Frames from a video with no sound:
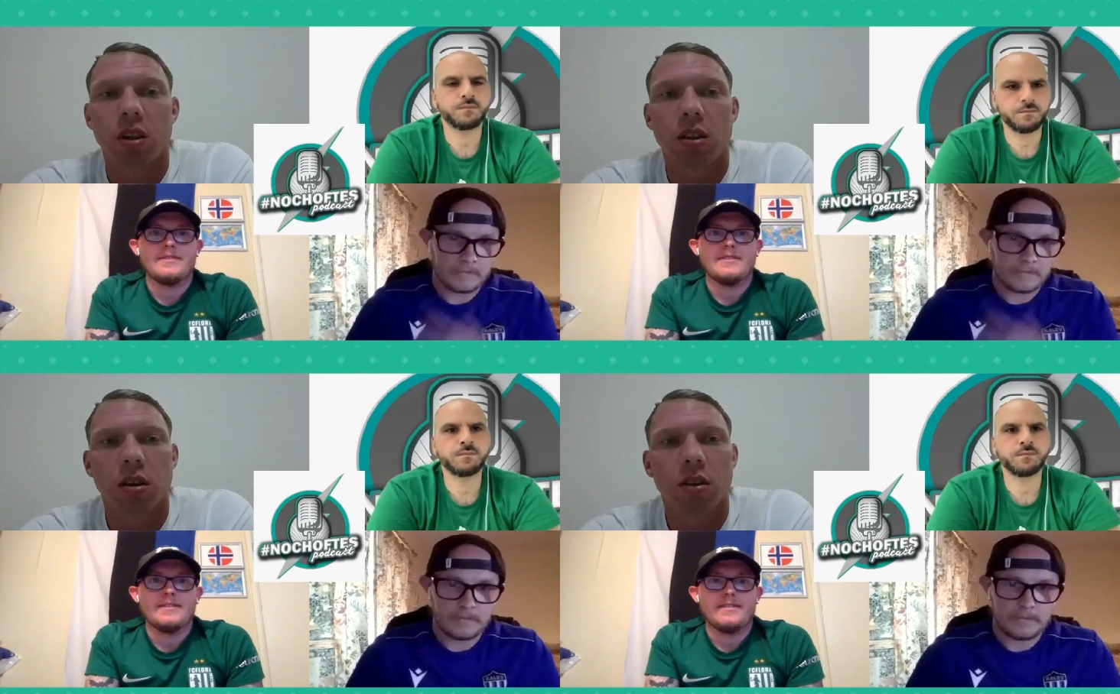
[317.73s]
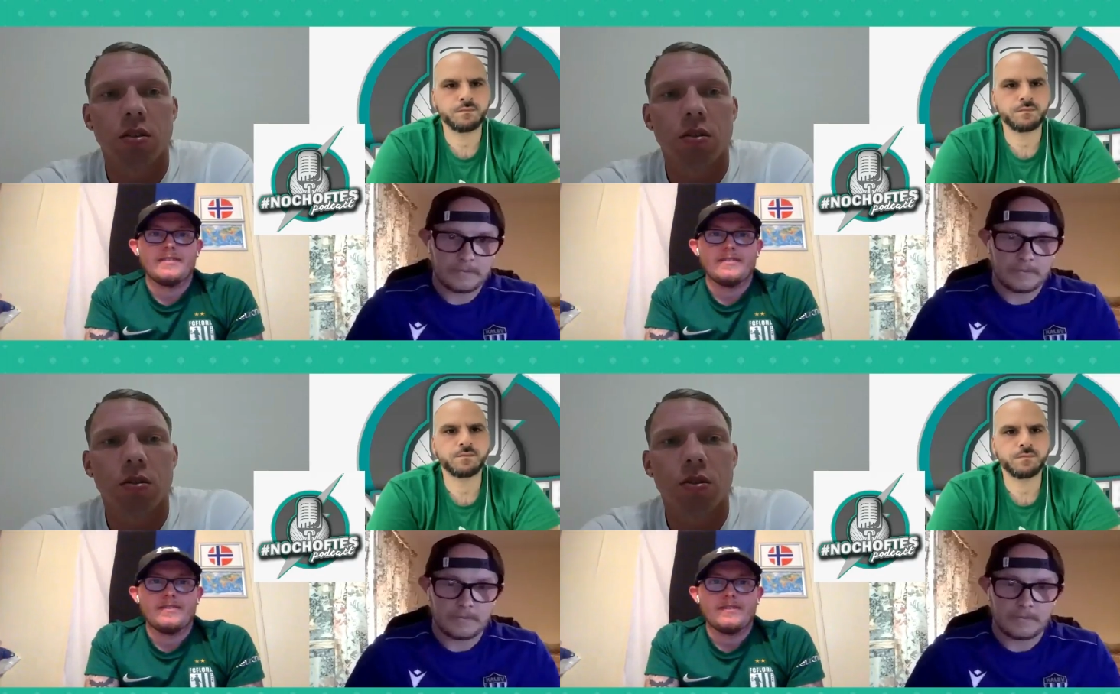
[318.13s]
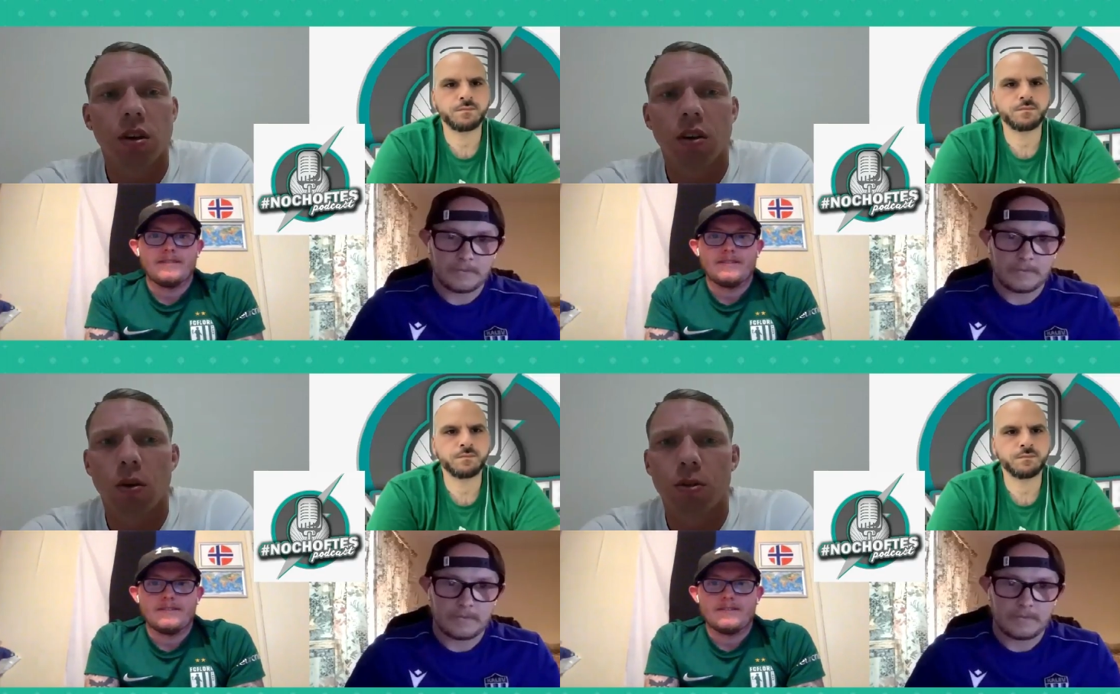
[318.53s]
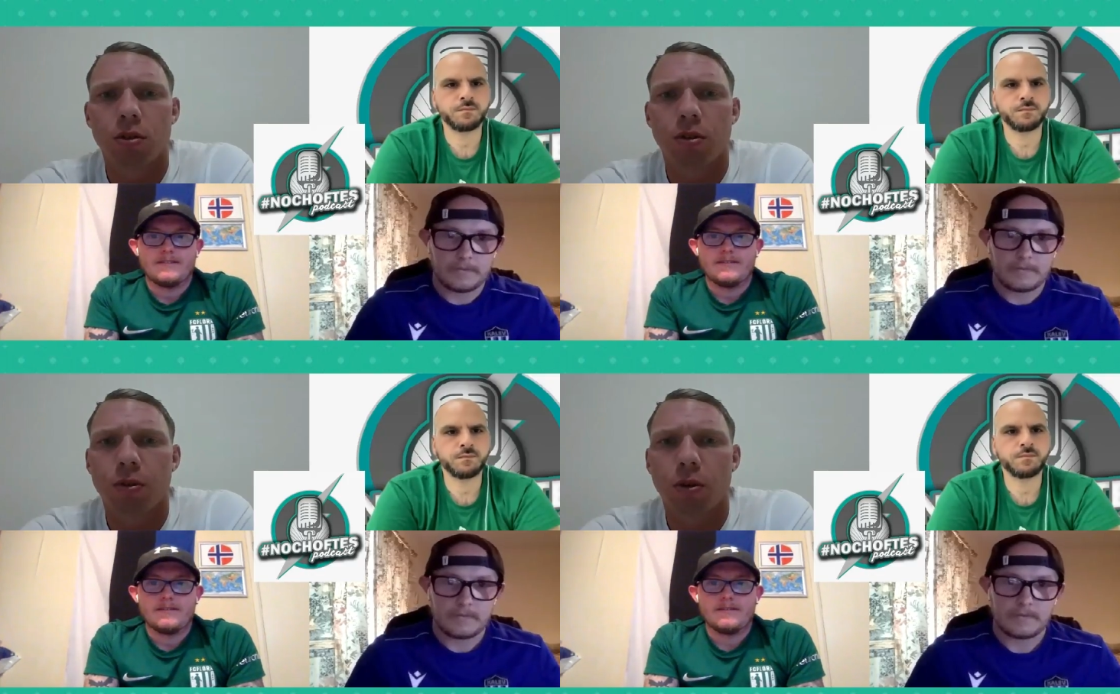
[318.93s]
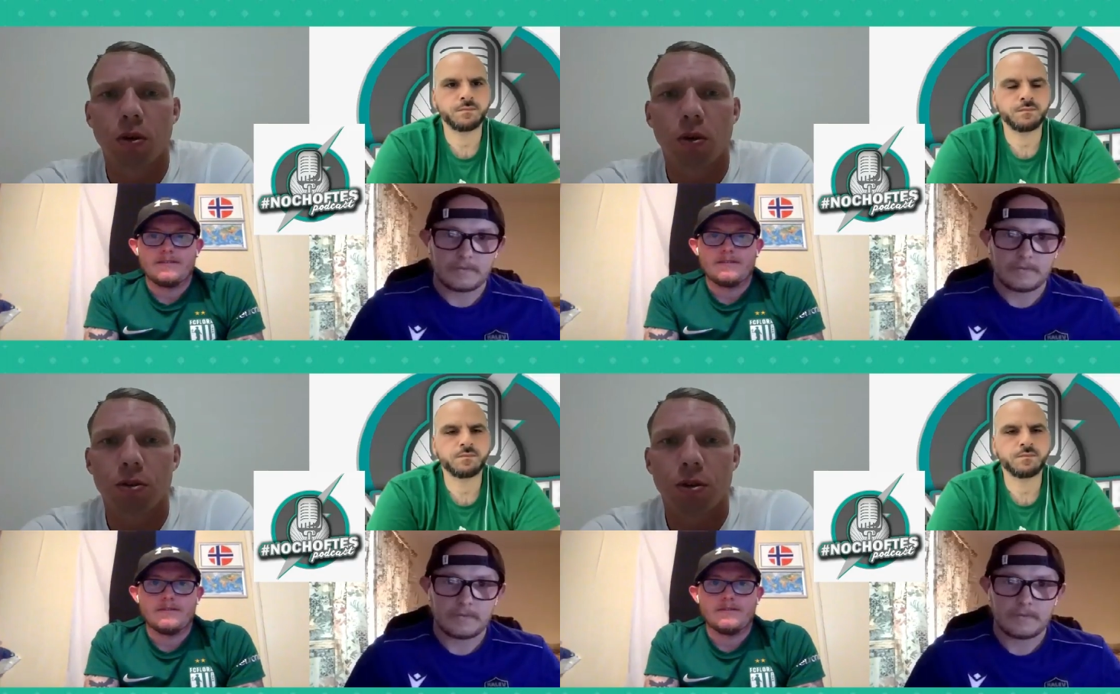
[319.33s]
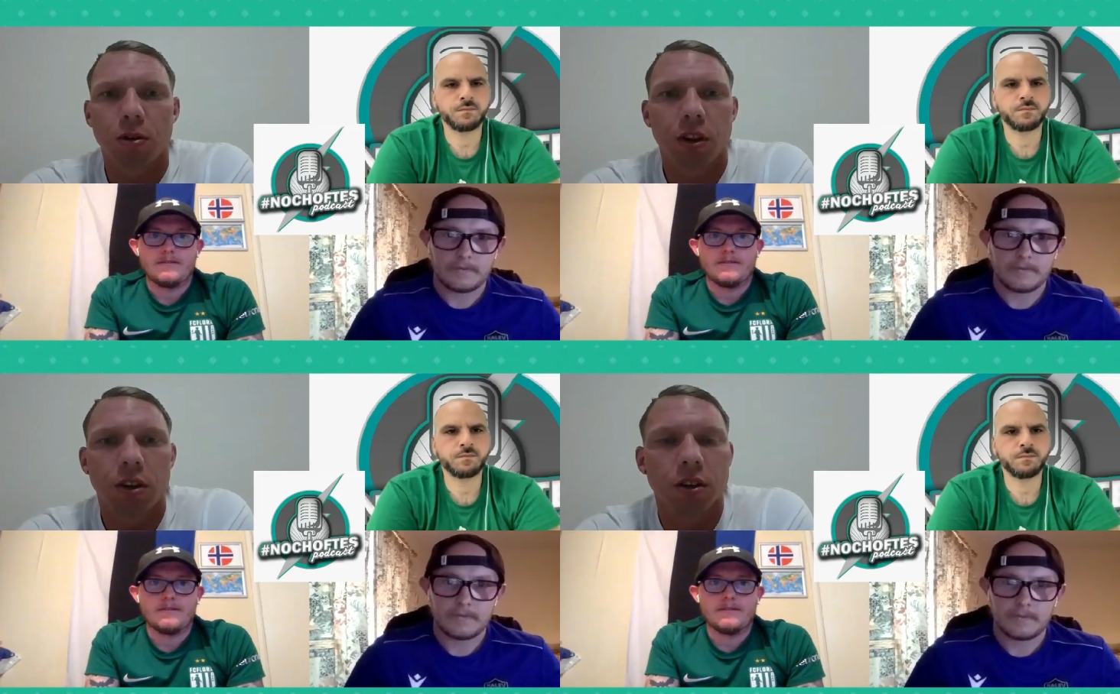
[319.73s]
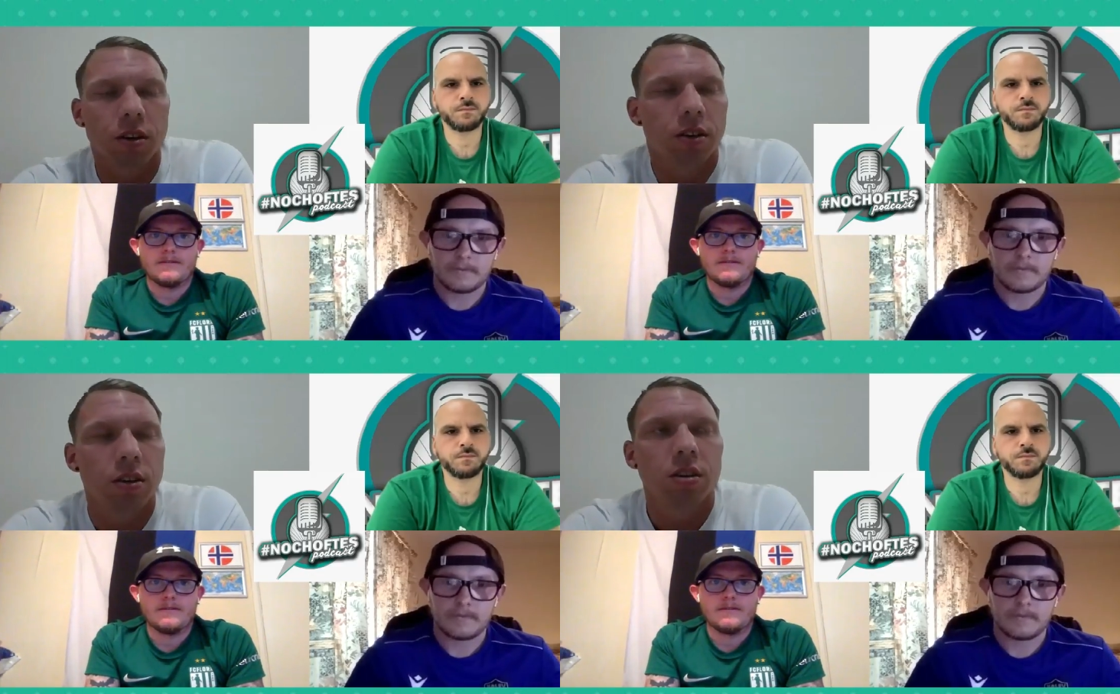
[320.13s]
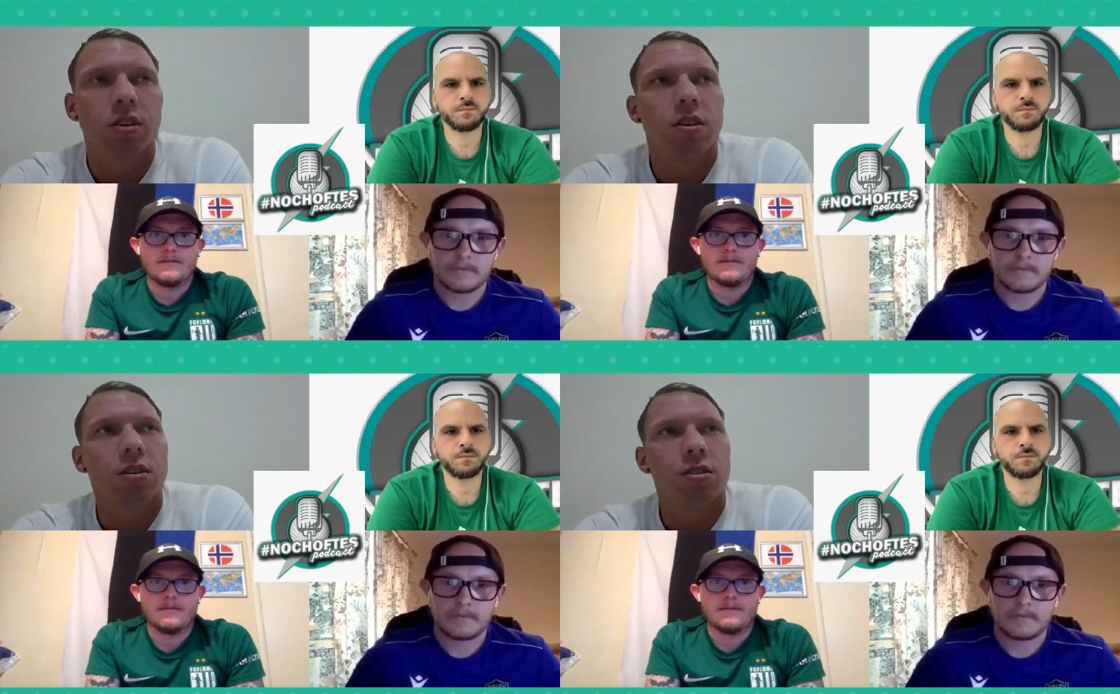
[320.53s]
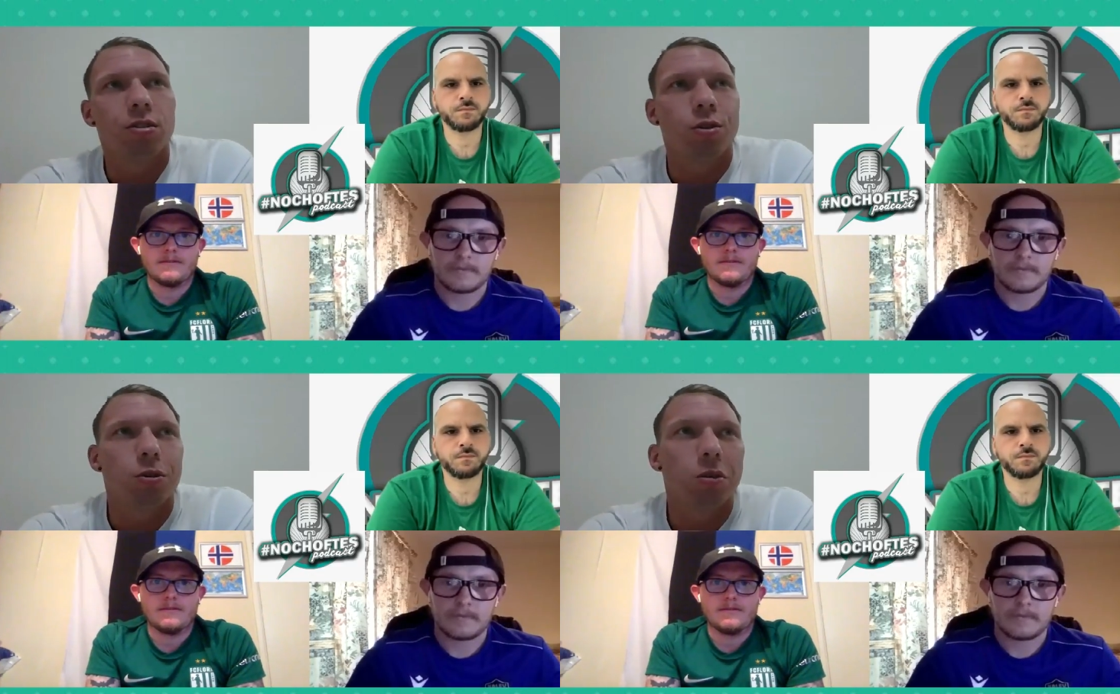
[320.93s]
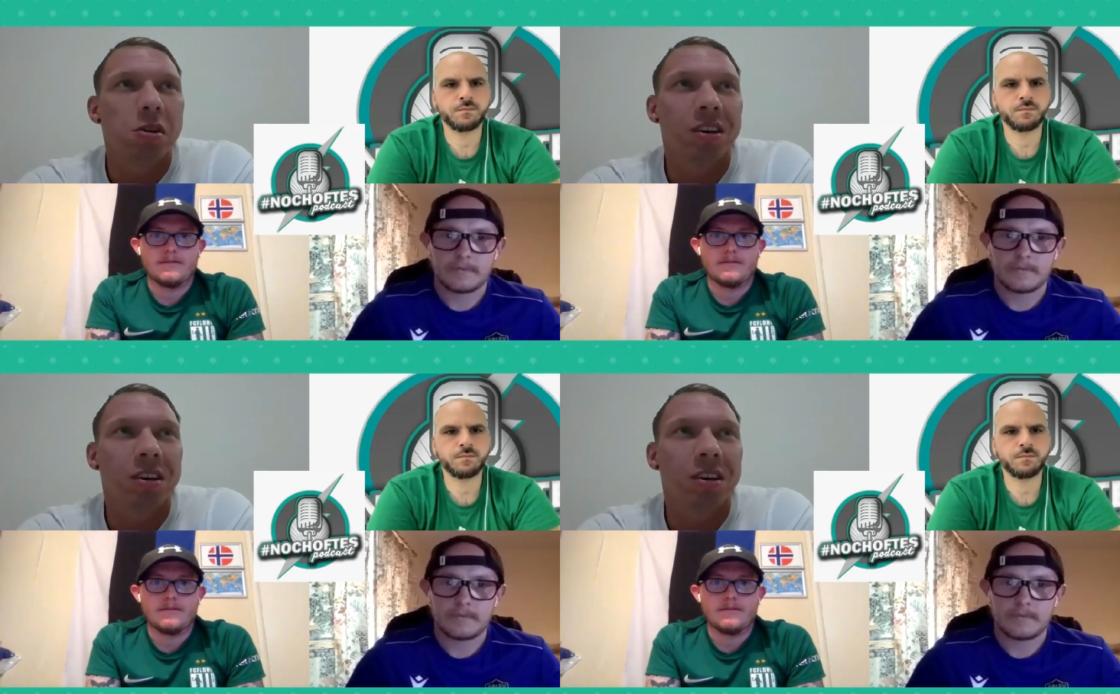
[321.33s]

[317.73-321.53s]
Speaker 1: I think three goals or four goals already. So,